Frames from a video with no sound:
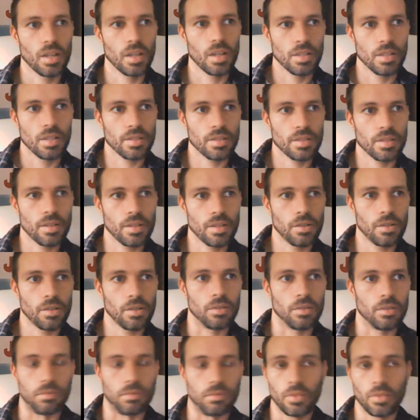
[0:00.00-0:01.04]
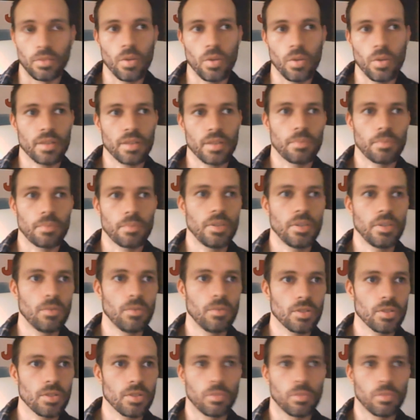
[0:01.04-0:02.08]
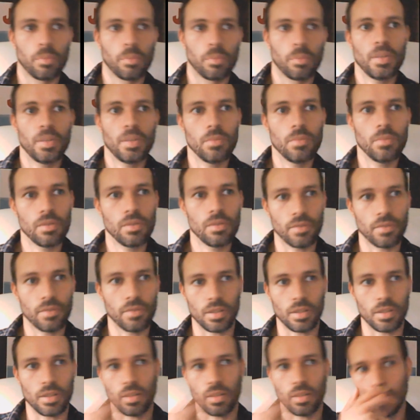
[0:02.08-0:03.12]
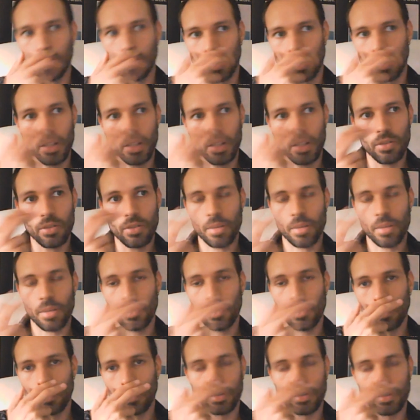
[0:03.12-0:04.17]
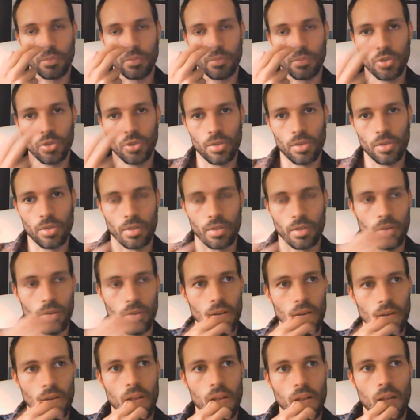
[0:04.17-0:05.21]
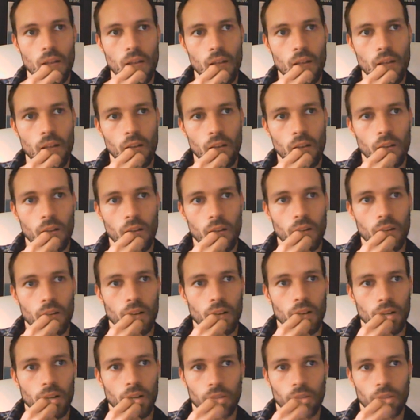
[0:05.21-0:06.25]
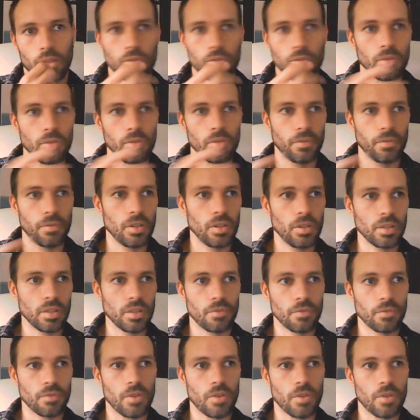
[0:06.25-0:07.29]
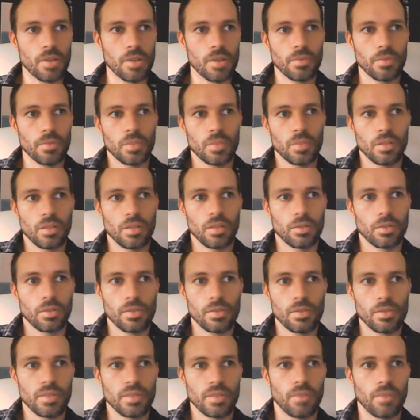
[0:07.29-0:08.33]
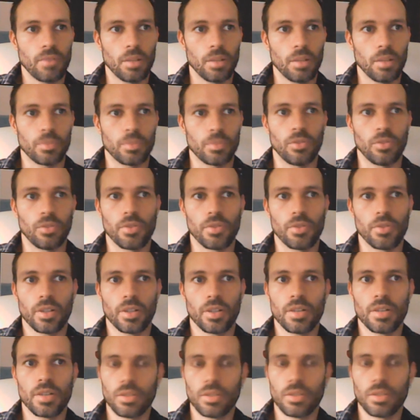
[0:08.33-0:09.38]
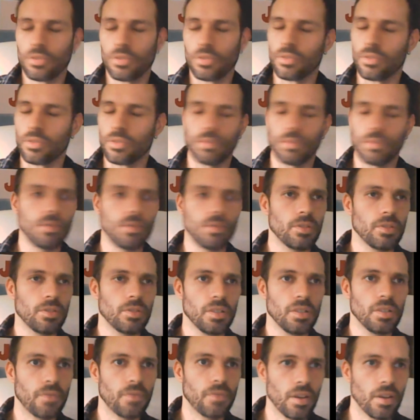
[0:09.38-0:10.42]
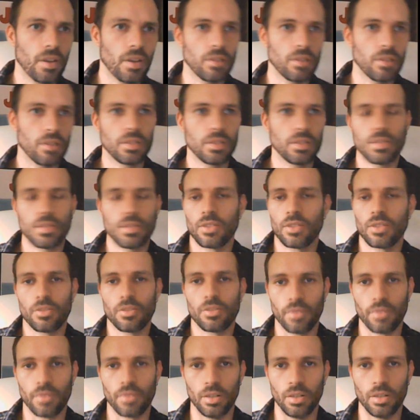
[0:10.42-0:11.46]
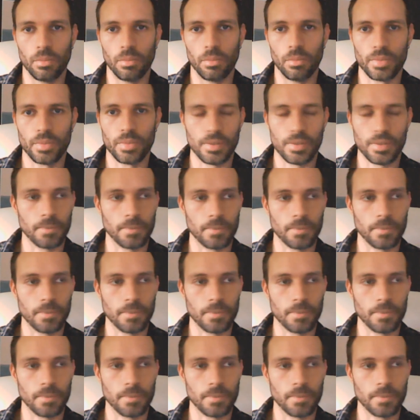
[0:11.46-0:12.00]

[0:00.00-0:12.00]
So, in a way, it's a pretty watchable B-movie in the killer animal subgenre. Overall fun and far from the underdeveloped annoying characters usually found in such films.